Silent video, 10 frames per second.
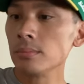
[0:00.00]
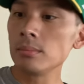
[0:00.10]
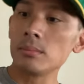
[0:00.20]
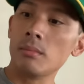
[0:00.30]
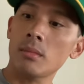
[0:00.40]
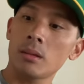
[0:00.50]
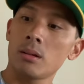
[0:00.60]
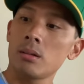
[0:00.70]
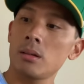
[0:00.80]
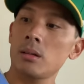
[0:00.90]

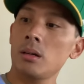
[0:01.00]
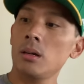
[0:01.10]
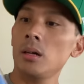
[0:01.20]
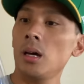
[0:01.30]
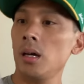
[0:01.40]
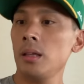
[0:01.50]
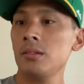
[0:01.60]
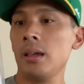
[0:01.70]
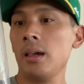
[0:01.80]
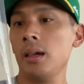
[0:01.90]
They
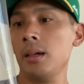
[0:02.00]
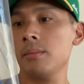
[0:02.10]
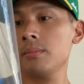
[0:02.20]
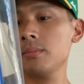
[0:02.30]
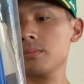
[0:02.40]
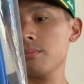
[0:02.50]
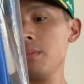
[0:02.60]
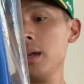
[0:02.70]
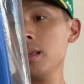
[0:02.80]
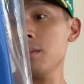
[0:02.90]
say,
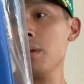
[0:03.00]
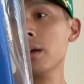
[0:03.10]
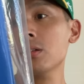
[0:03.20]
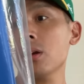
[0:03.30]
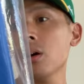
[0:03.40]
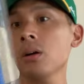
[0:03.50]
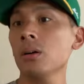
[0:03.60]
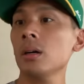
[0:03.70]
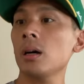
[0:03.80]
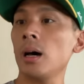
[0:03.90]
made in Mexico.